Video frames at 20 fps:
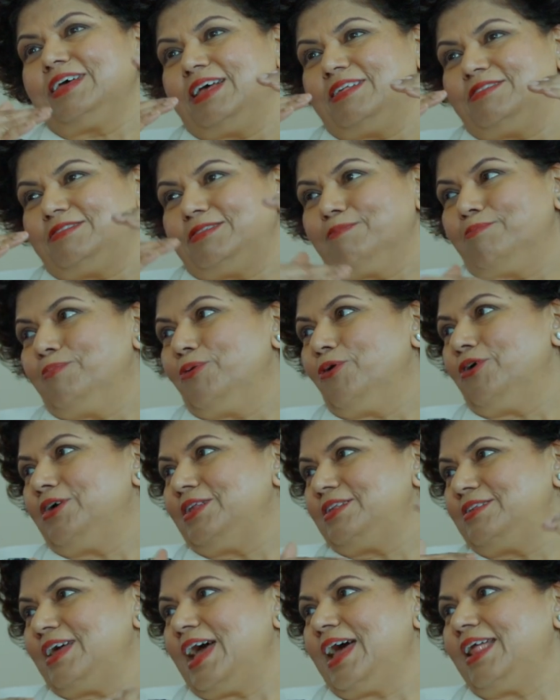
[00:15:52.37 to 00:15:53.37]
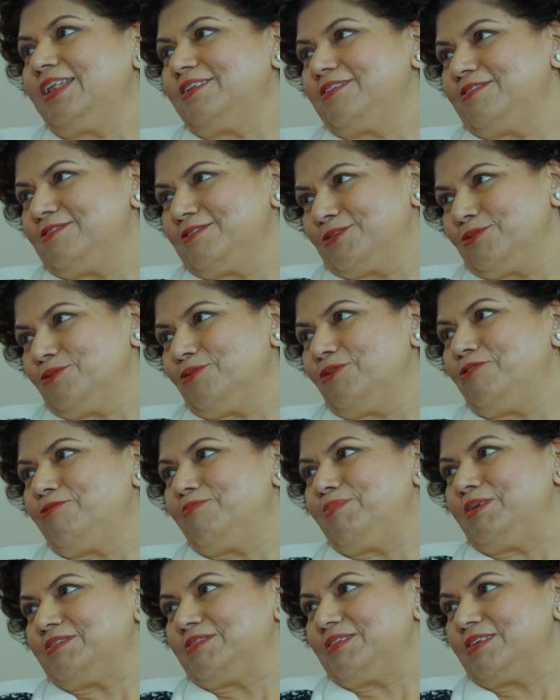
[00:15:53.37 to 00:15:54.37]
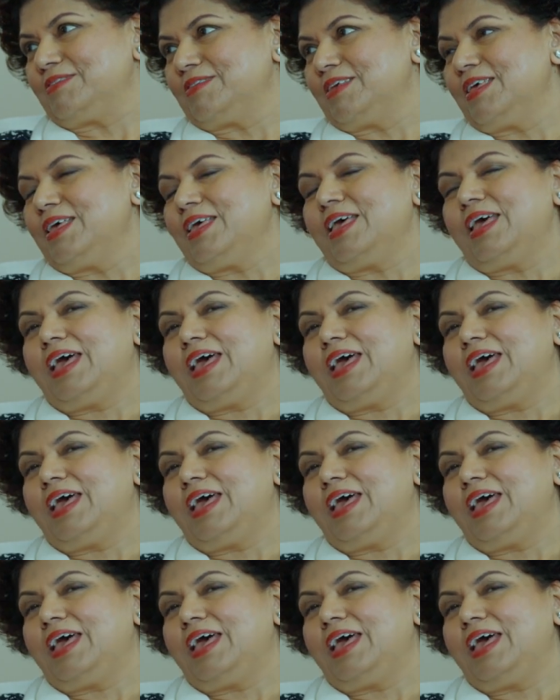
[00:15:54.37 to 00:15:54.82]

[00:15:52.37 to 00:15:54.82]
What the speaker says: It's the Boyd Tandon School of Business.